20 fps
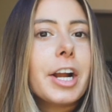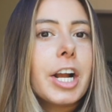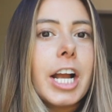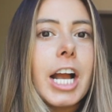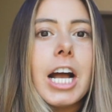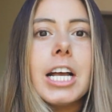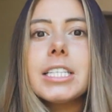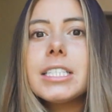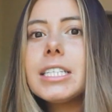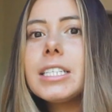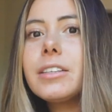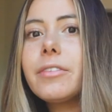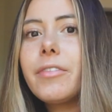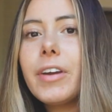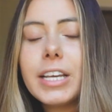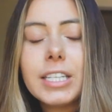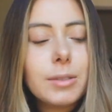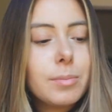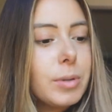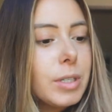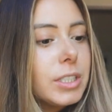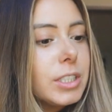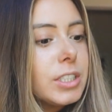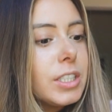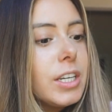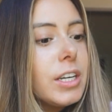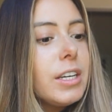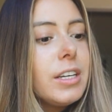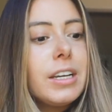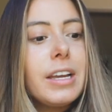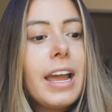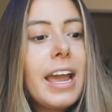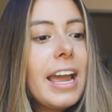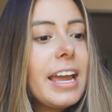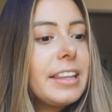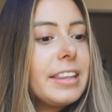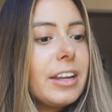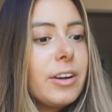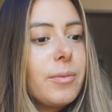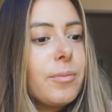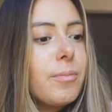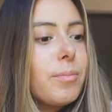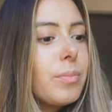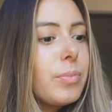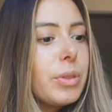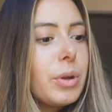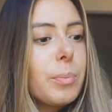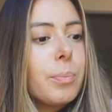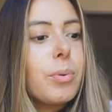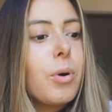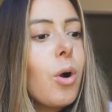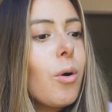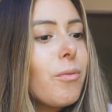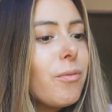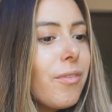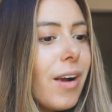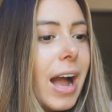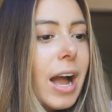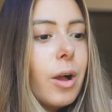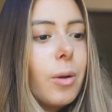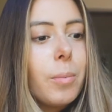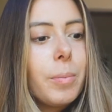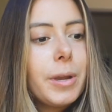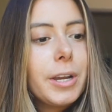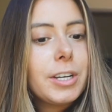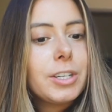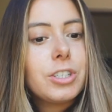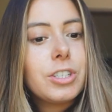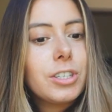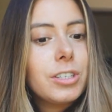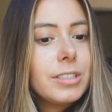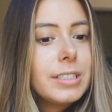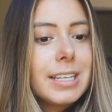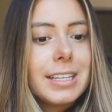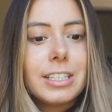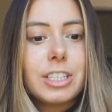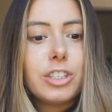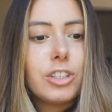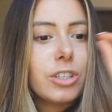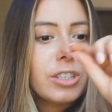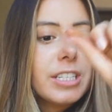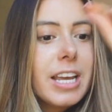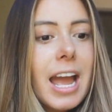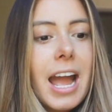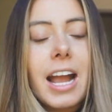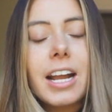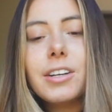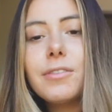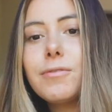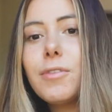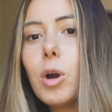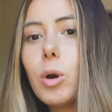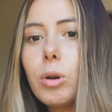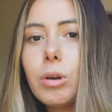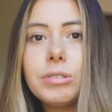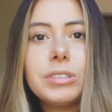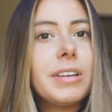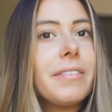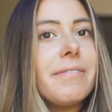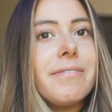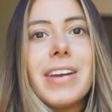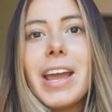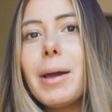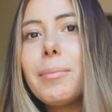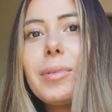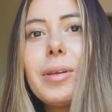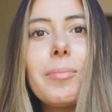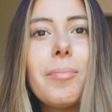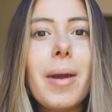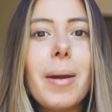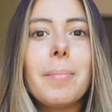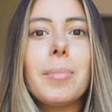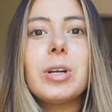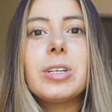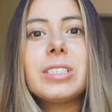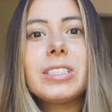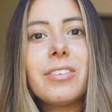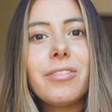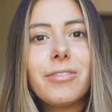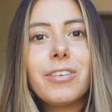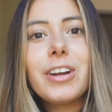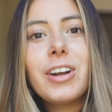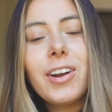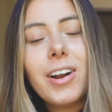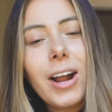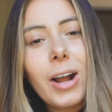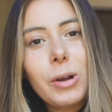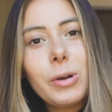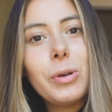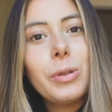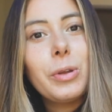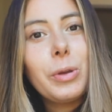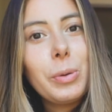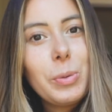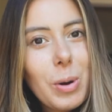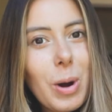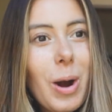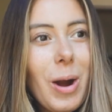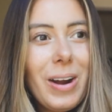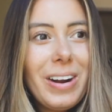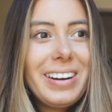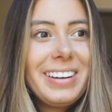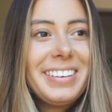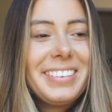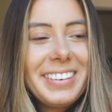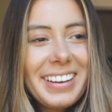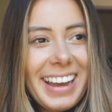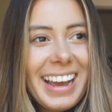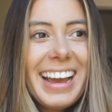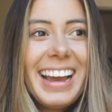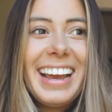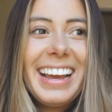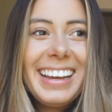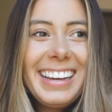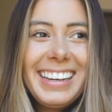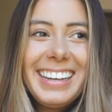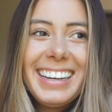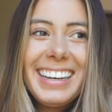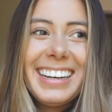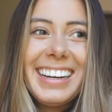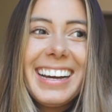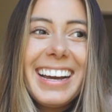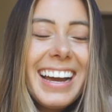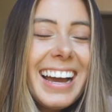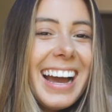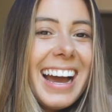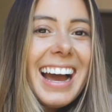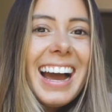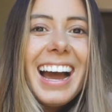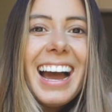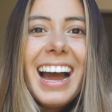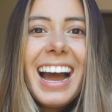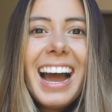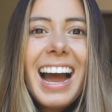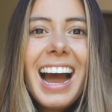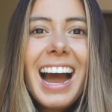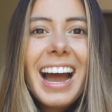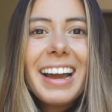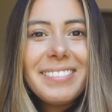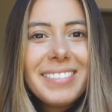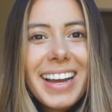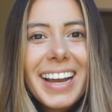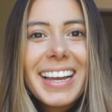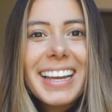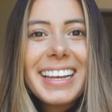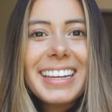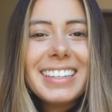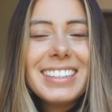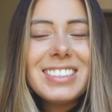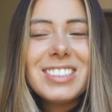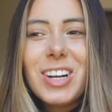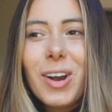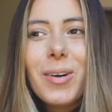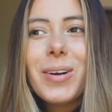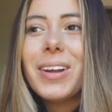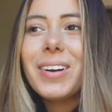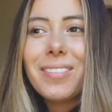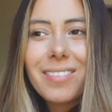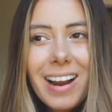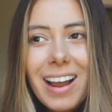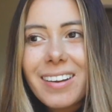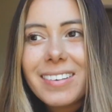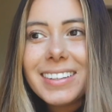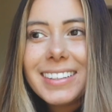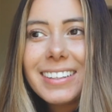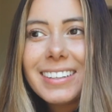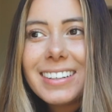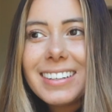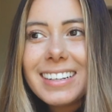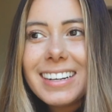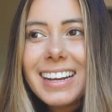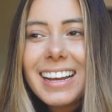cousin's Facebooks and their profile pictures and your tagged photos and family members to figure out who you are, okay? I'm not joking around here.